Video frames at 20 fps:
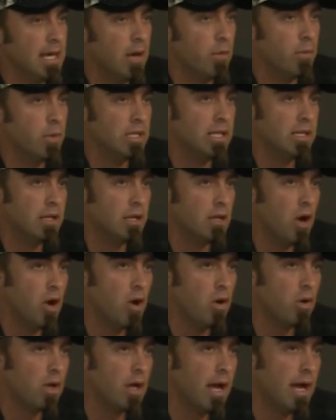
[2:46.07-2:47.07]
And we need to
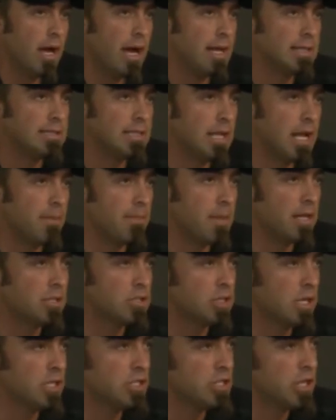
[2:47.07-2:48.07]
know, I, I said, I'm not
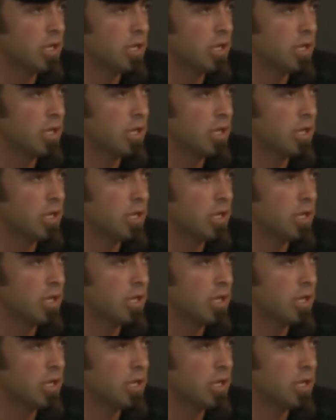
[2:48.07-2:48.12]
trying to